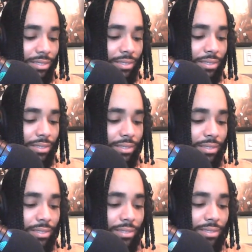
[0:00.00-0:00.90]

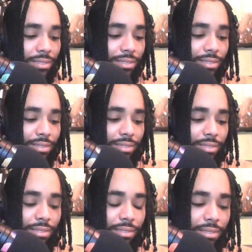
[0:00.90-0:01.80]

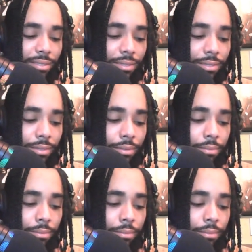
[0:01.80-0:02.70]

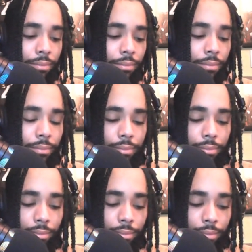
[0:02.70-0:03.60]

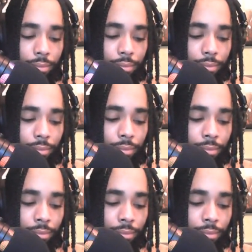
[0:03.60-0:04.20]
[no speech]